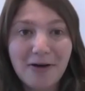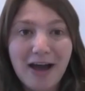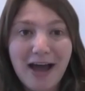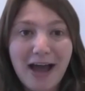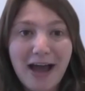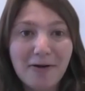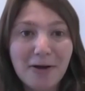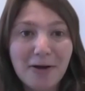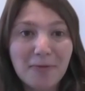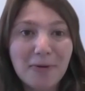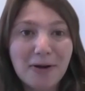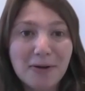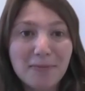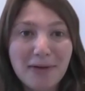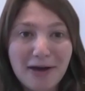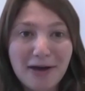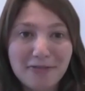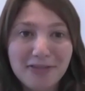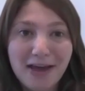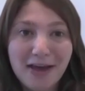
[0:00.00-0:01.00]
I went
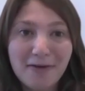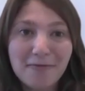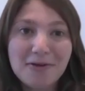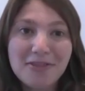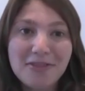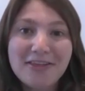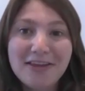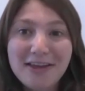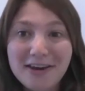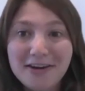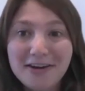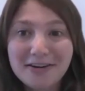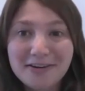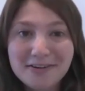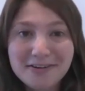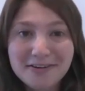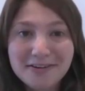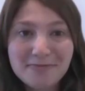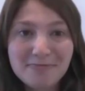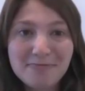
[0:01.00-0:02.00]
about that within
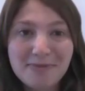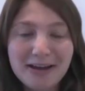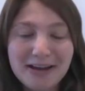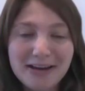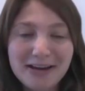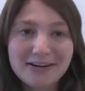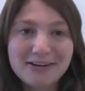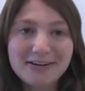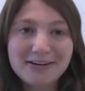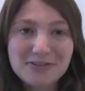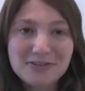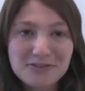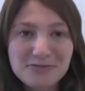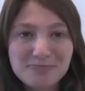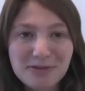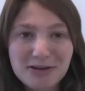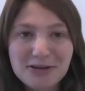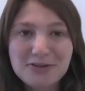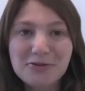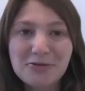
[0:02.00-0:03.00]

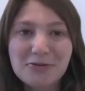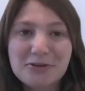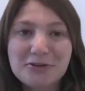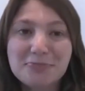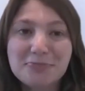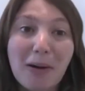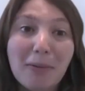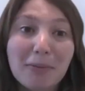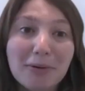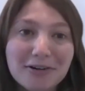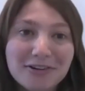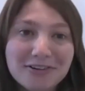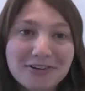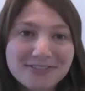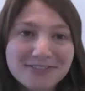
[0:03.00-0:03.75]
my Jewish bubble.